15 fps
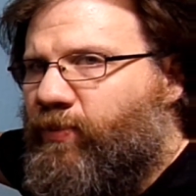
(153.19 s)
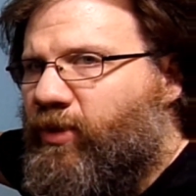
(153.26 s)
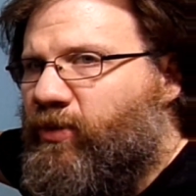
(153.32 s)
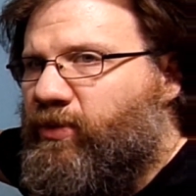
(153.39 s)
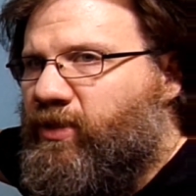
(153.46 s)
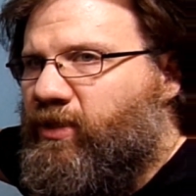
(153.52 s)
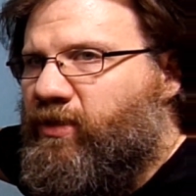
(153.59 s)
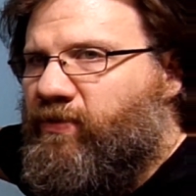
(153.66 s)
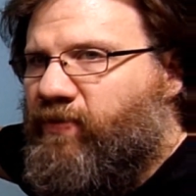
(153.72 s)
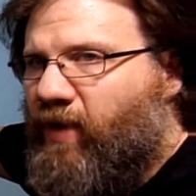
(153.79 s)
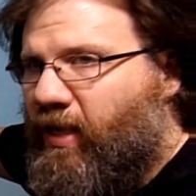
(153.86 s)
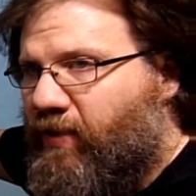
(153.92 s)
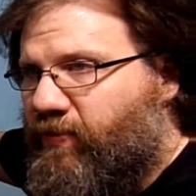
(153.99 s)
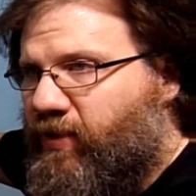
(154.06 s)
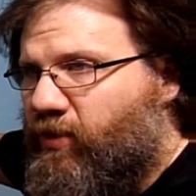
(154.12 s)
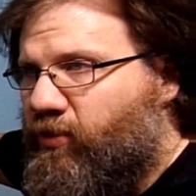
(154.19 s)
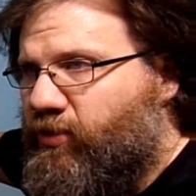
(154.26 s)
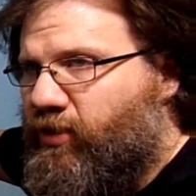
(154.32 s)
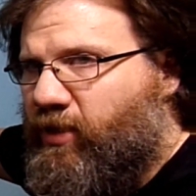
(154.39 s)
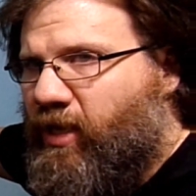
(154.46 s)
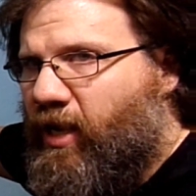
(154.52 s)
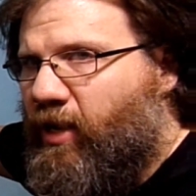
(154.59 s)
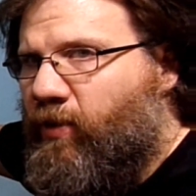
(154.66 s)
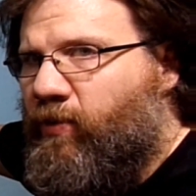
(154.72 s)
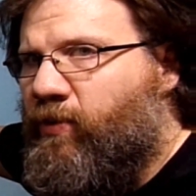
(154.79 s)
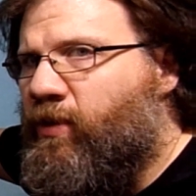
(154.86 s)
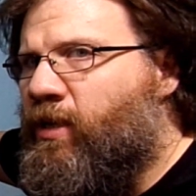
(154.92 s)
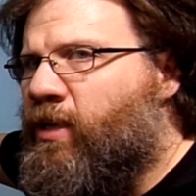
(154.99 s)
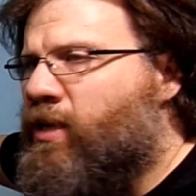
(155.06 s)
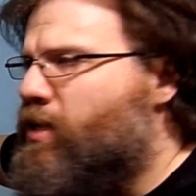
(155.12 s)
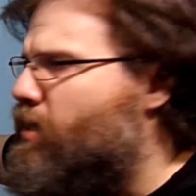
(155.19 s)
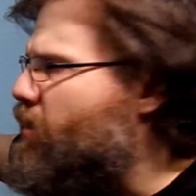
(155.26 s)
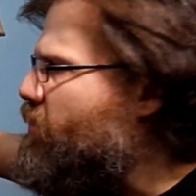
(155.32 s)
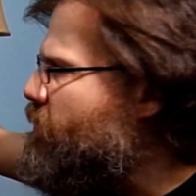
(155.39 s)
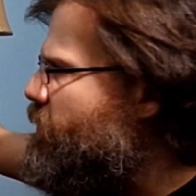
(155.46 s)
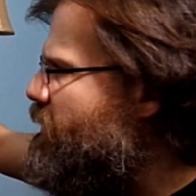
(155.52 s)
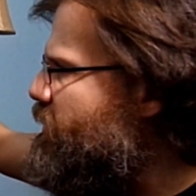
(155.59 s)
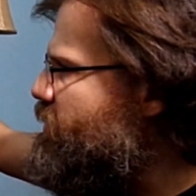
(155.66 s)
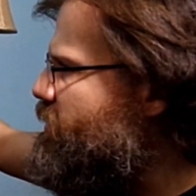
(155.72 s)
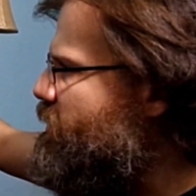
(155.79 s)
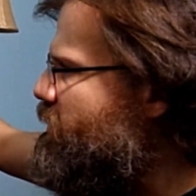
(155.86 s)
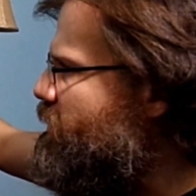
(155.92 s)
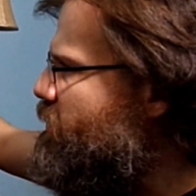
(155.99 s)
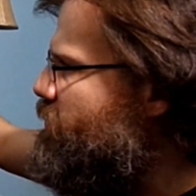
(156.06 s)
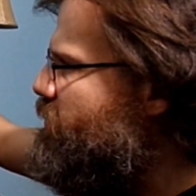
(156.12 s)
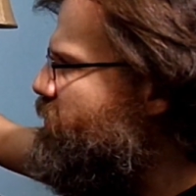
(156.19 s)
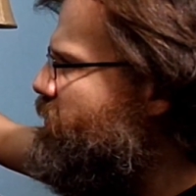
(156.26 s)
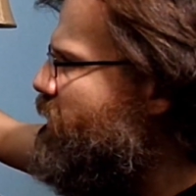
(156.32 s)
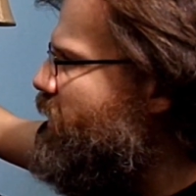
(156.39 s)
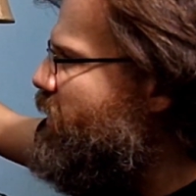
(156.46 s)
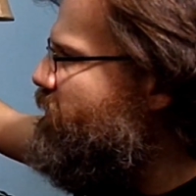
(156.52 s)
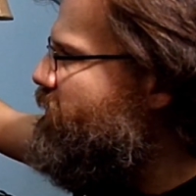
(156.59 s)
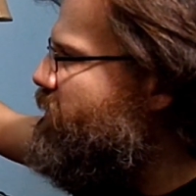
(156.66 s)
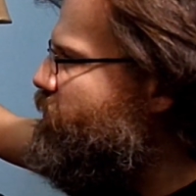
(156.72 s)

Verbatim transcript: built this five years ago. But do I have any